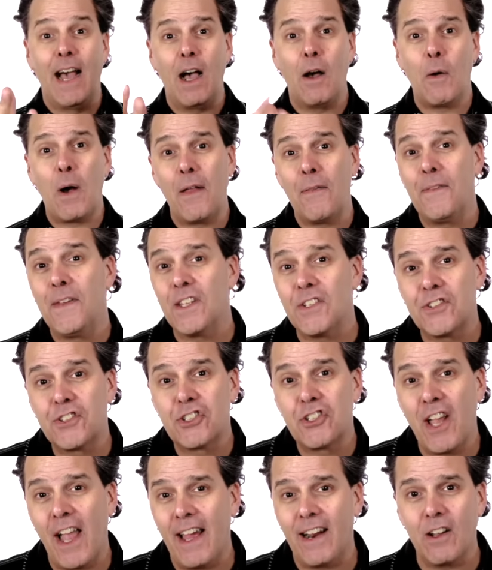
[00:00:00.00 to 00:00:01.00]
Now on this
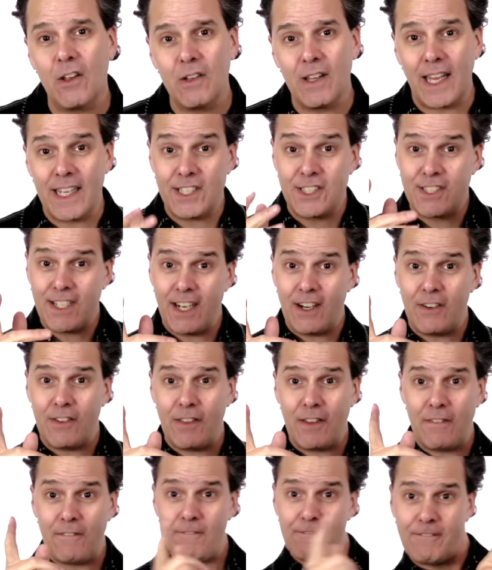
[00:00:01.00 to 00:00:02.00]
channel, I share
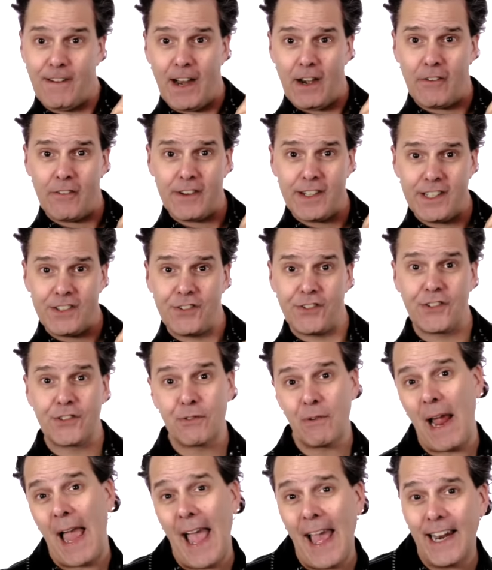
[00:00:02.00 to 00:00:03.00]
the very
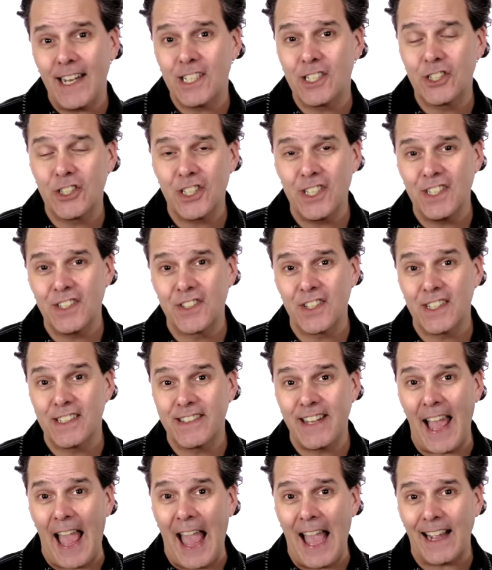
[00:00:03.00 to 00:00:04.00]
strategies
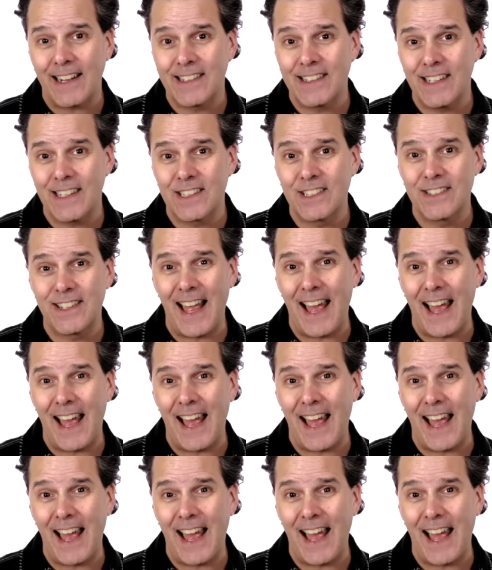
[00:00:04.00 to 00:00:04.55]
and tactics